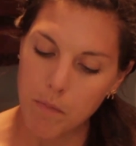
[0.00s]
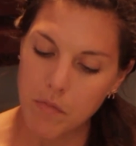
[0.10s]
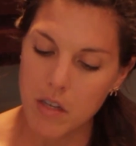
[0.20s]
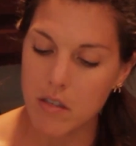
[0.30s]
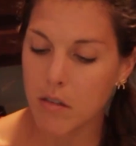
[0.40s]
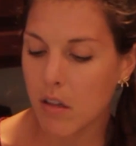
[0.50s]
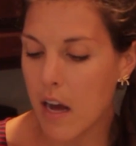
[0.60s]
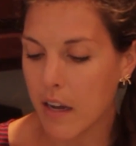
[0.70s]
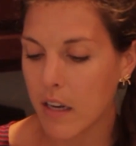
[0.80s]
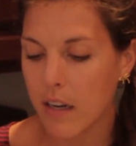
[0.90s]
These are
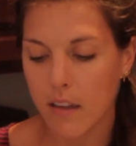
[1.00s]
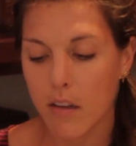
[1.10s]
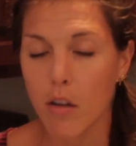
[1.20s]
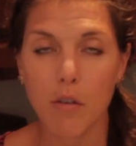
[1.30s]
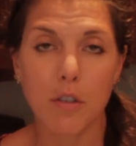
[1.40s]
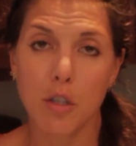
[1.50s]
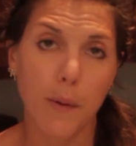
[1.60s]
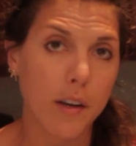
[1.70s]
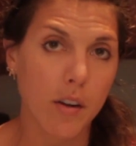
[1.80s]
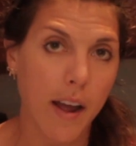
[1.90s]
clocking in a little over
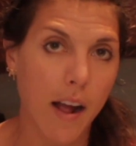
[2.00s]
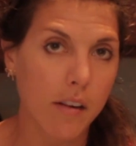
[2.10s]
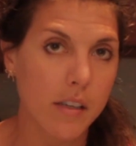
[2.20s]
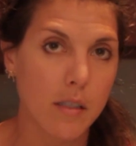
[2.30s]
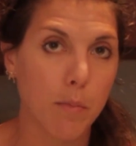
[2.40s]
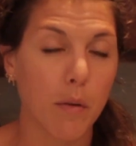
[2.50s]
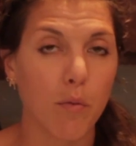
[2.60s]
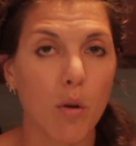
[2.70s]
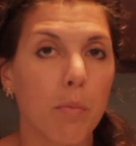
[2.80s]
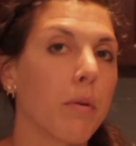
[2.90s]
200 calories, but
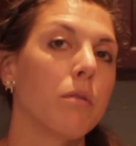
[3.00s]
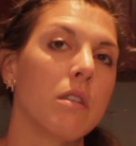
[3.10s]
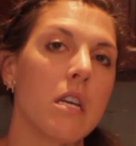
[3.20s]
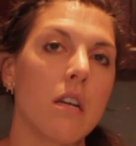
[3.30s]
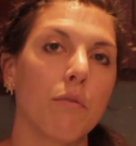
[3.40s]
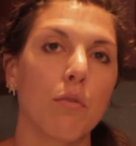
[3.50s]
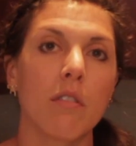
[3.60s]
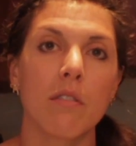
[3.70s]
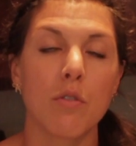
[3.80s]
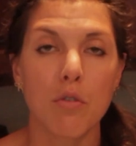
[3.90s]
full of protein, full
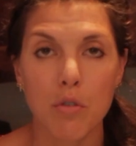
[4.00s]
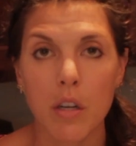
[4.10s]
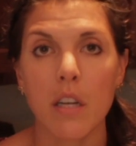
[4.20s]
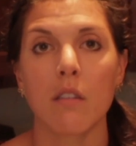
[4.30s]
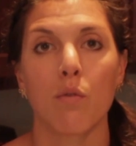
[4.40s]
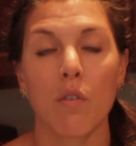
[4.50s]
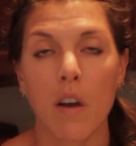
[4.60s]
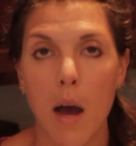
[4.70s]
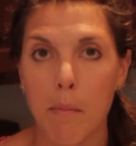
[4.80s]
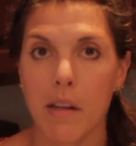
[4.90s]
of nutrients, full of
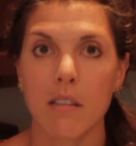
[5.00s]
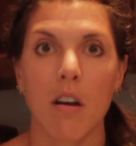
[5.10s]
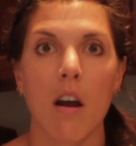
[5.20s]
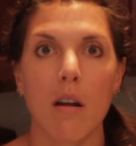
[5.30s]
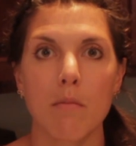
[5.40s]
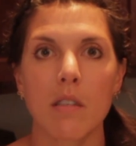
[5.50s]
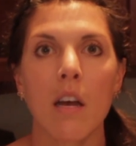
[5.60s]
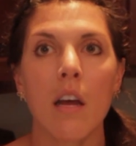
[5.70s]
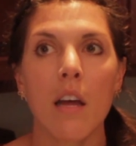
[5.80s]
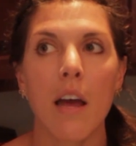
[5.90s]
complex carbs,
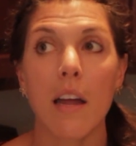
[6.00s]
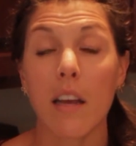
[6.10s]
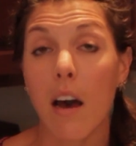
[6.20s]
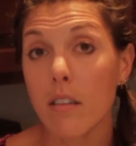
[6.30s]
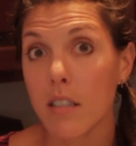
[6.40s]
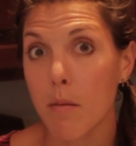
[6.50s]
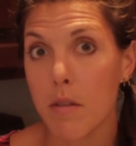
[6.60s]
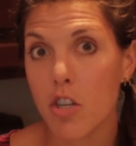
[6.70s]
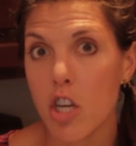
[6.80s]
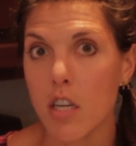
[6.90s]
and calcium in
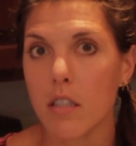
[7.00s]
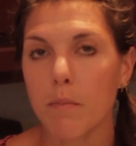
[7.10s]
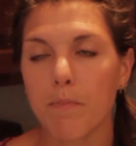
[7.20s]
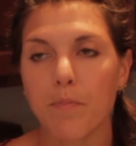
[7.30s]
the cheese.